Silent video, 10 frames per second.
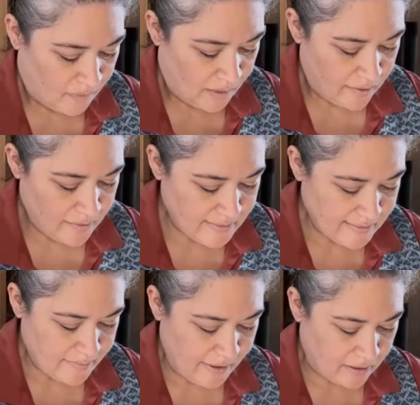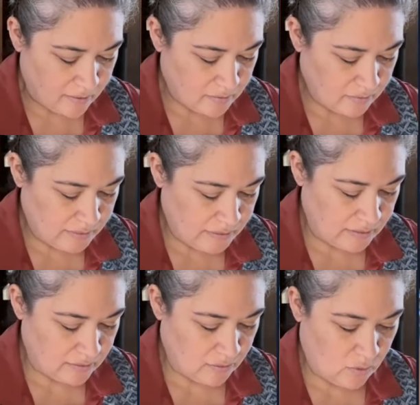I always like to make a little
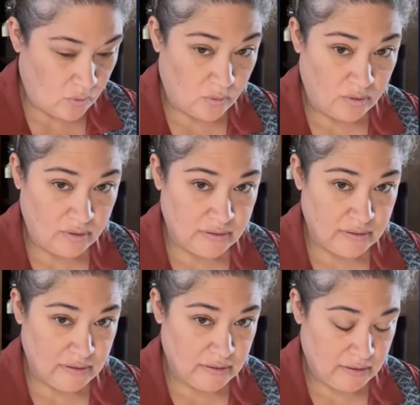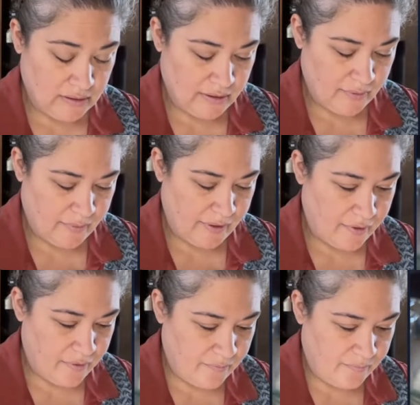hole. There we
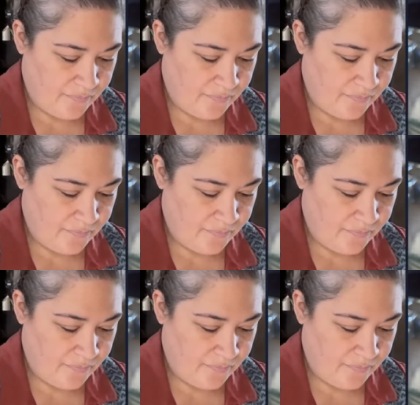go.